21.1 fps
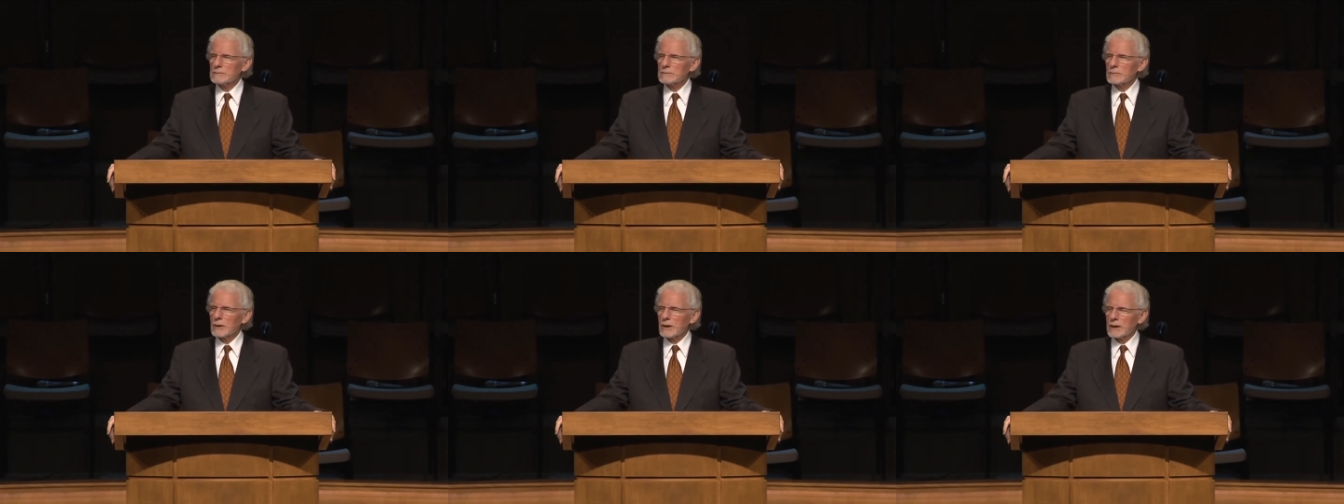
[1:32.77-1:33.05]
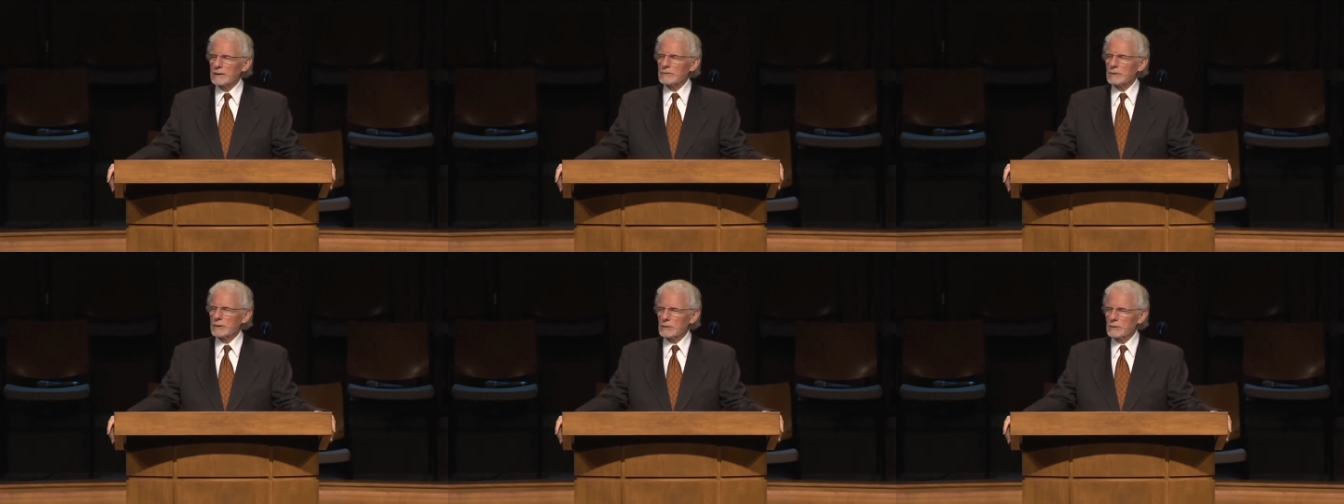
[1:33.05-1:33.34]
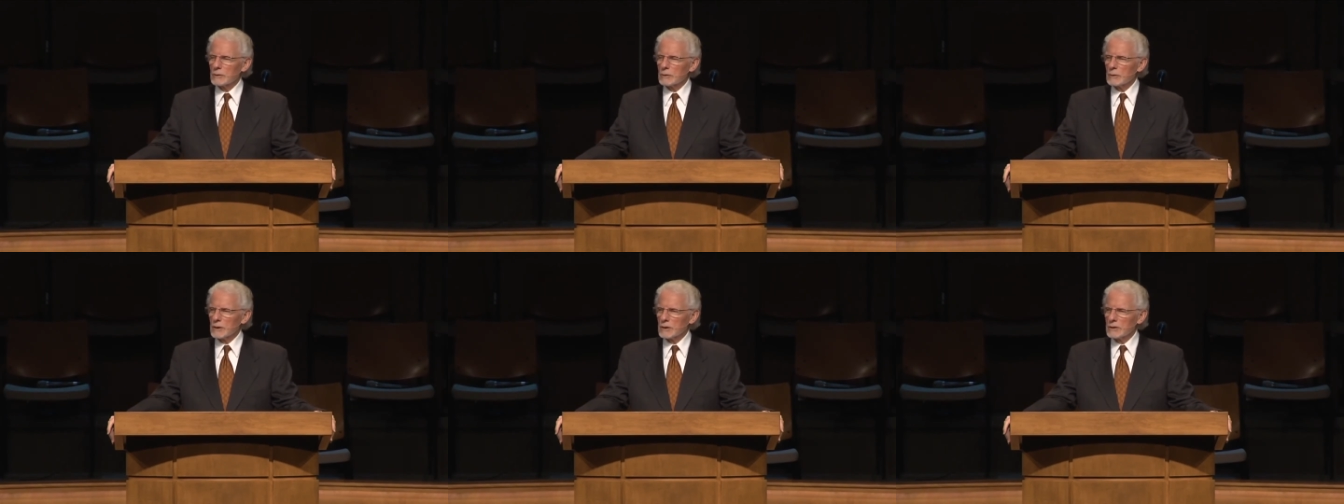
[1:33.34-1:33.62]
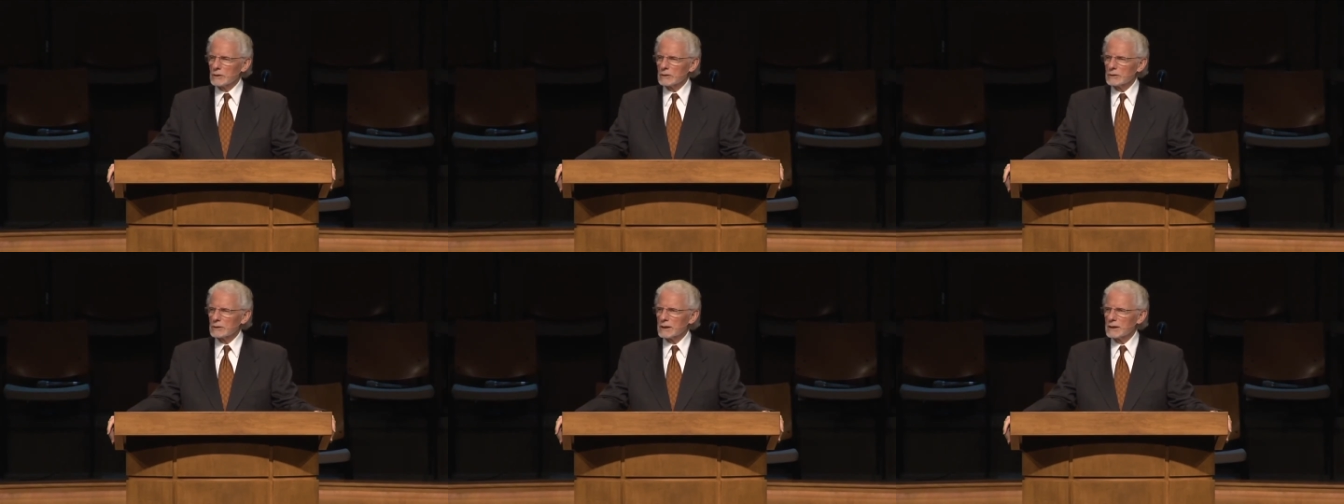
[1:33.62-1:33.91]
wherever in the
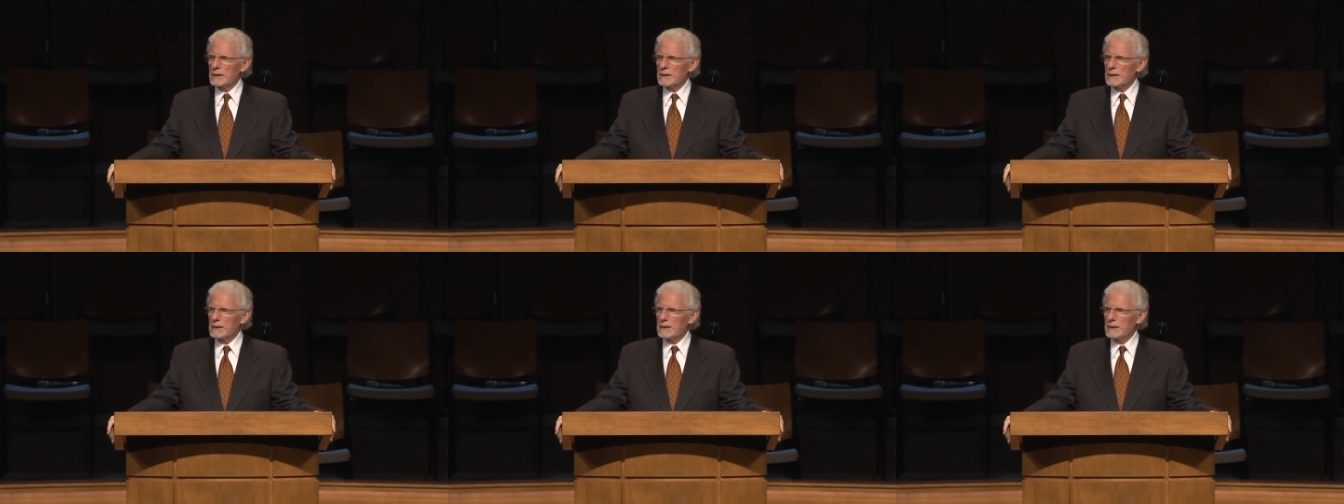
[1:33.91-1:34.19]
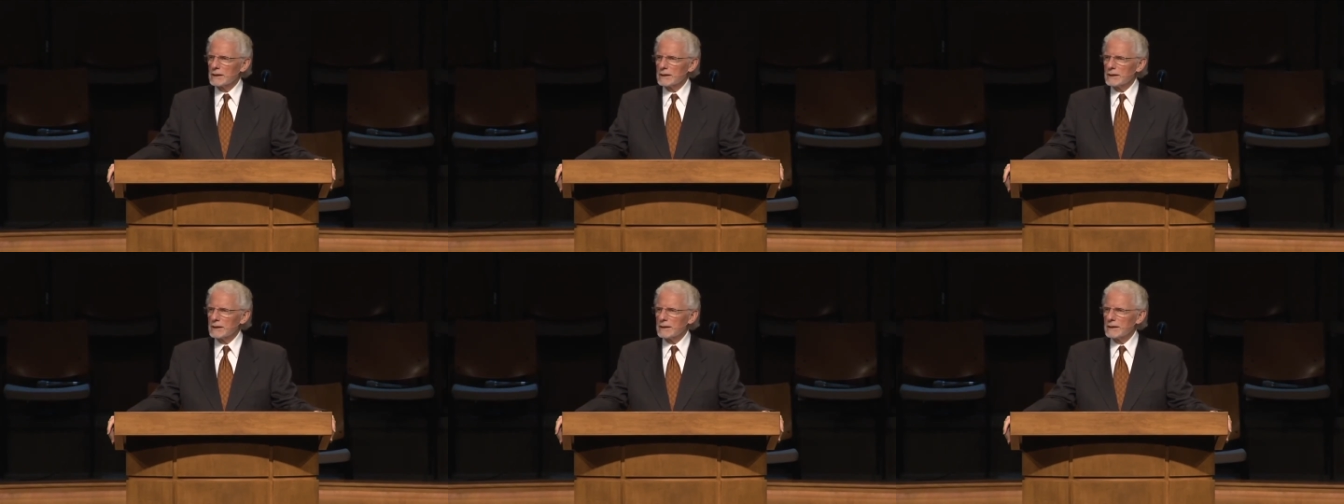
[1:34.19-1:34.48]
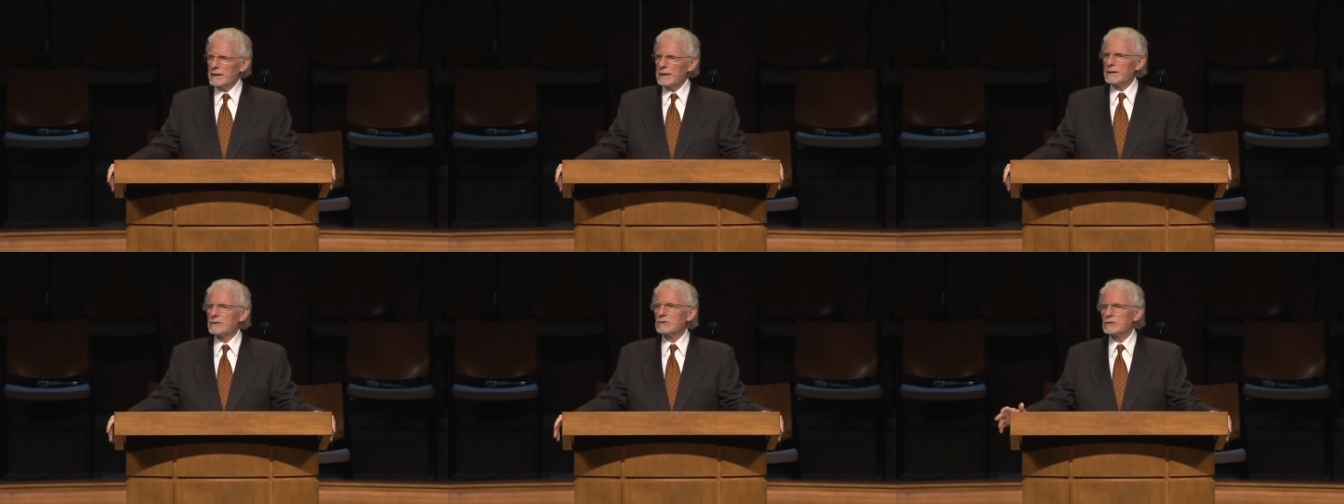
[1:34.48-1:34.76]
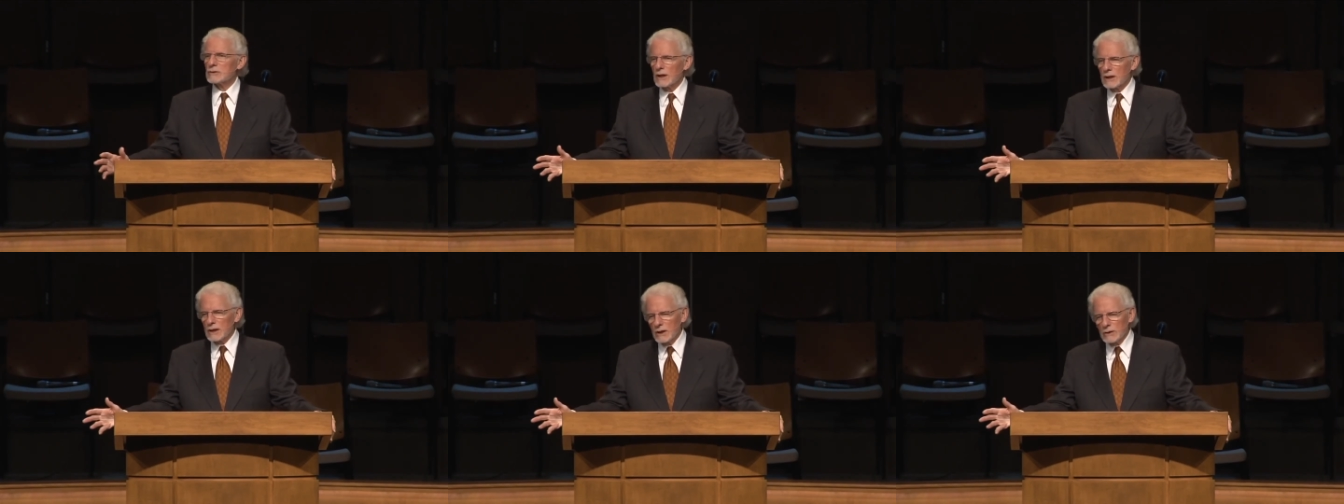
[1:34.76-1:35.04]
world,
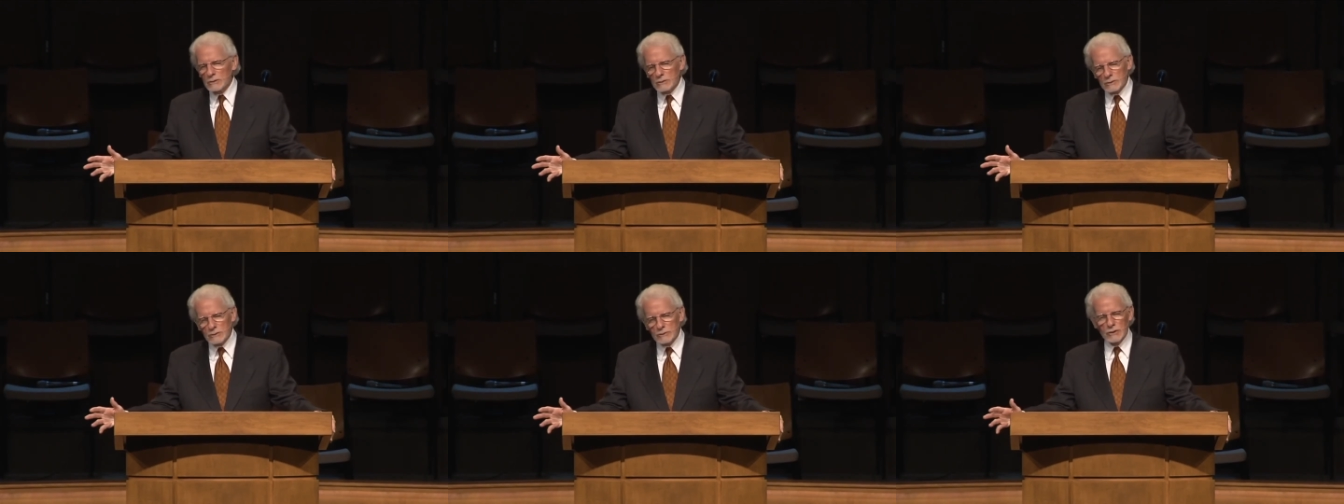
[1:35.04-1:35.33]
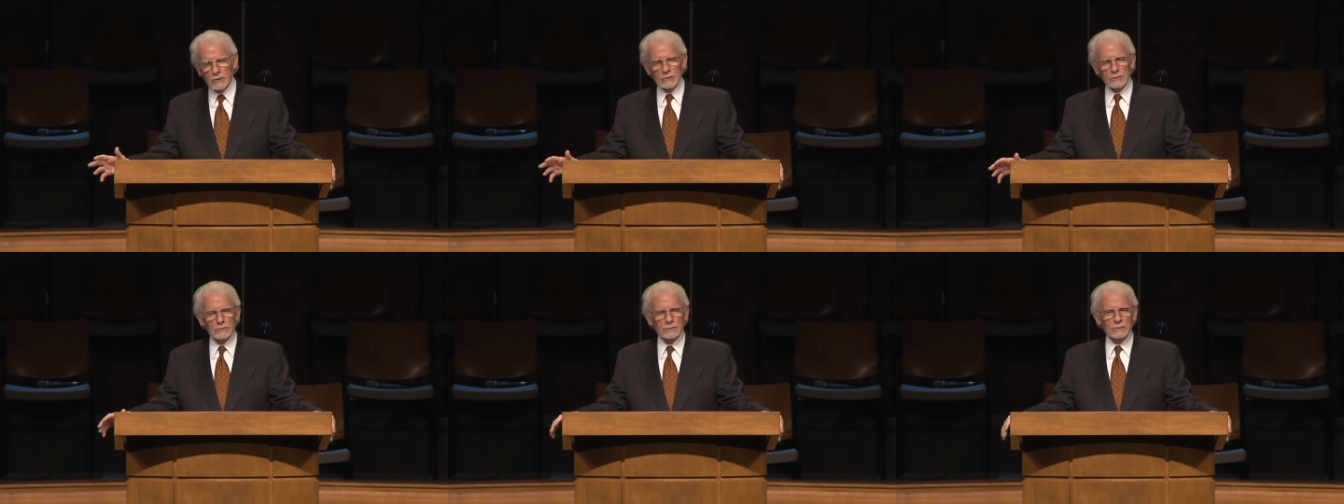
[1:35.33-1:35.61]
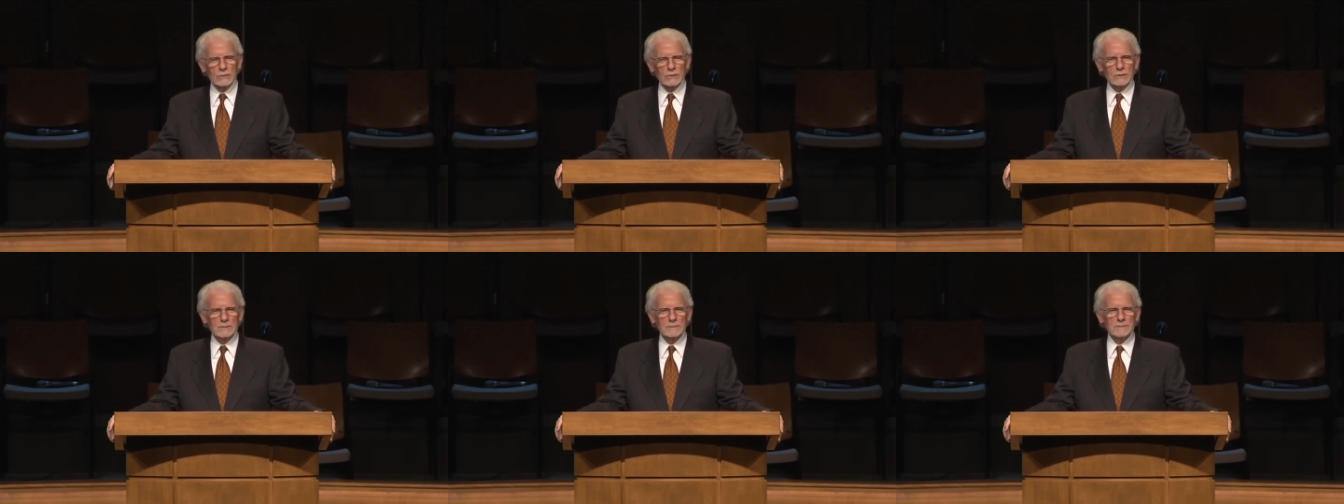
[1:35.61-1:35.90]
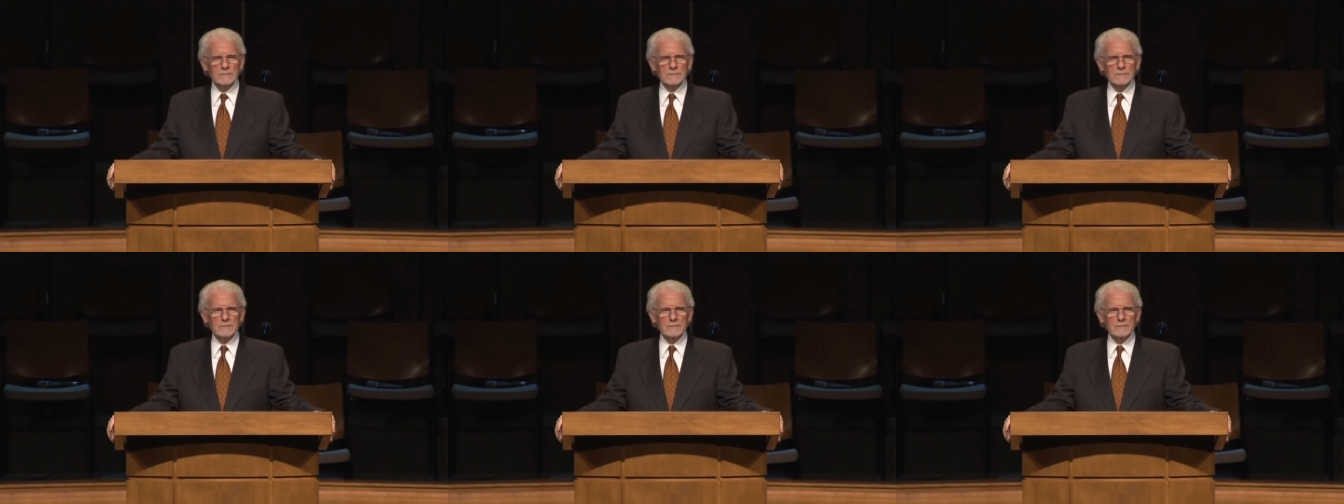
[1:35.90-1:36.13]
is the local church.